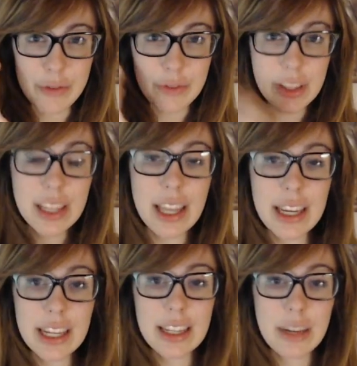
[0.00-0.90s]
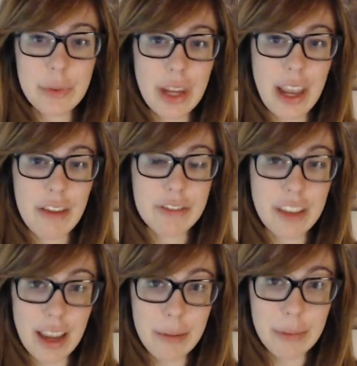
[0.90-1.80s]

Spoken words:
feel like it and when I have time,